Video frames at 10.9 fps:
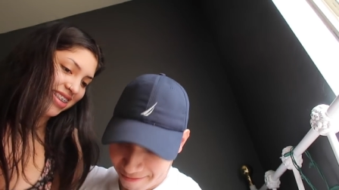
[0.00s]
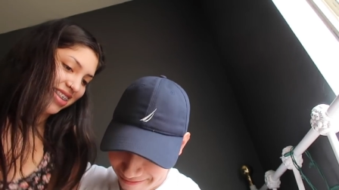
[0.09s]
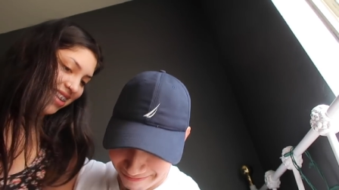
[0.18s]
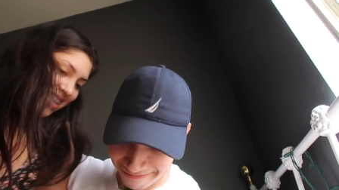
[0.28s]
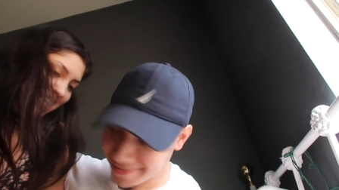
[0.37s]

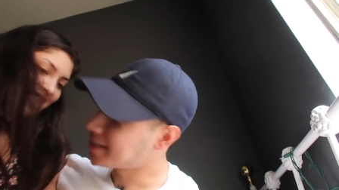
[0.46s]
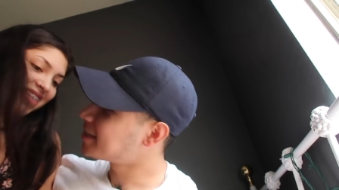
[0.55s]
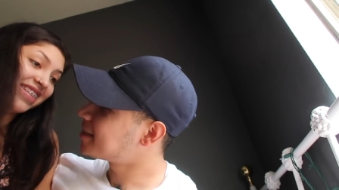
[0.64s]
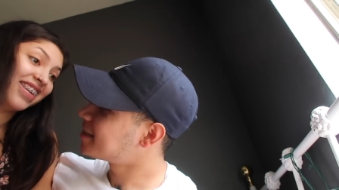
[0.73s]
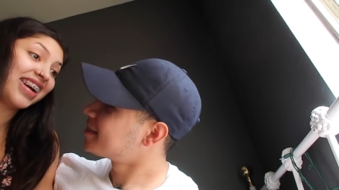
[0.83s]
No,
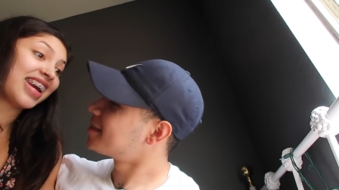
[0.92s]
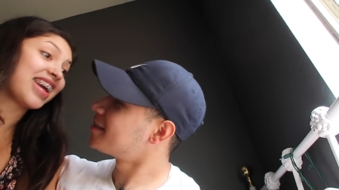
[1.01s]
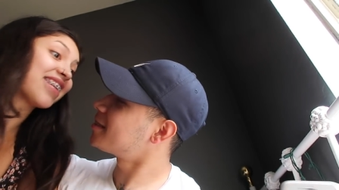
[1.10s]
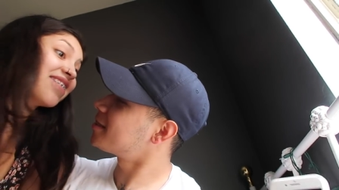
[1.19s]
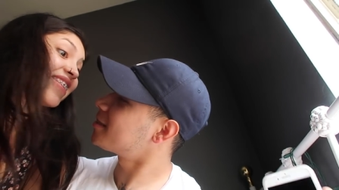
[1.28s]

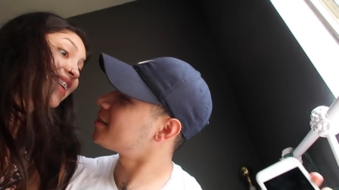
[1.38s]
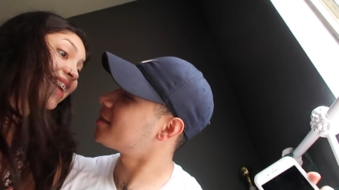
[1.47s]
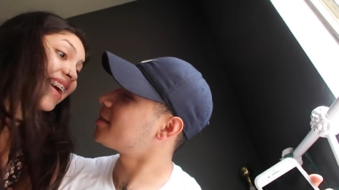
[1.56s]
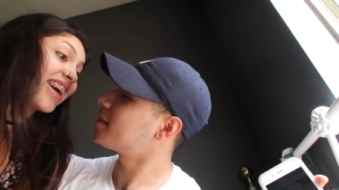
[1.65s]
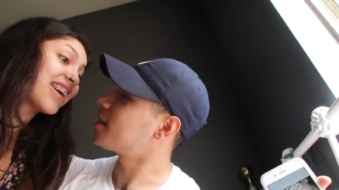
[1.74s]
you're
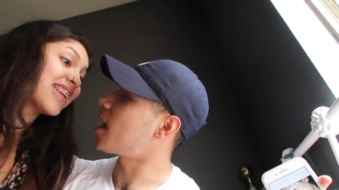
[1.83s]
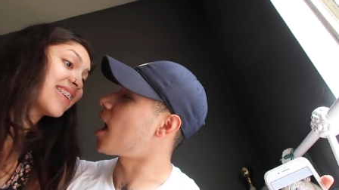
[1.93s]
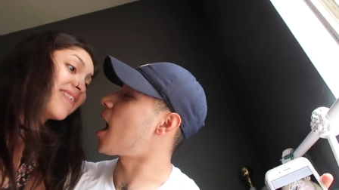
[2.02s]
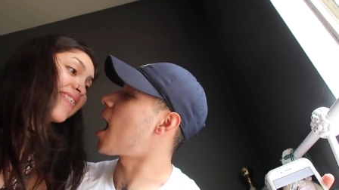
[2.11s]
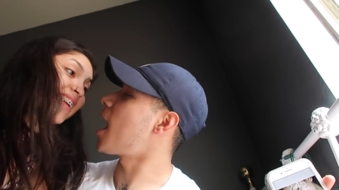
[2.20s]
really hurting me.